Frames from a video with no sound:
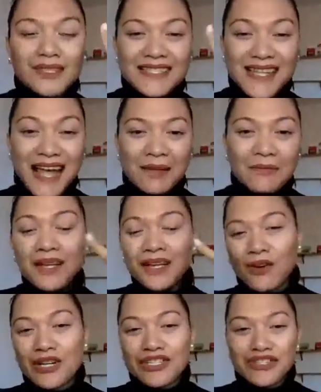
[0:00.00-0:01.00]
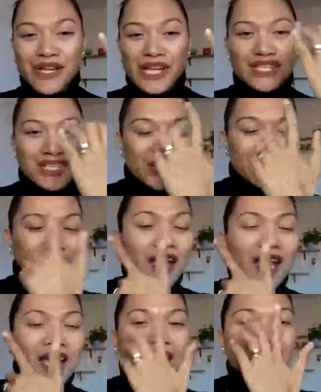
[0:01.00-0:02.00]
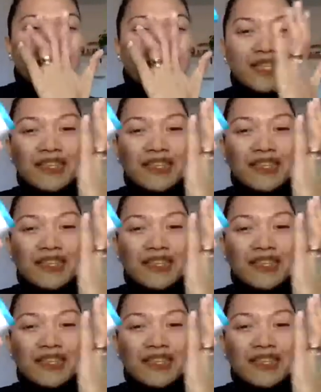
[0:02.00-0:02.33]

time or duration, and then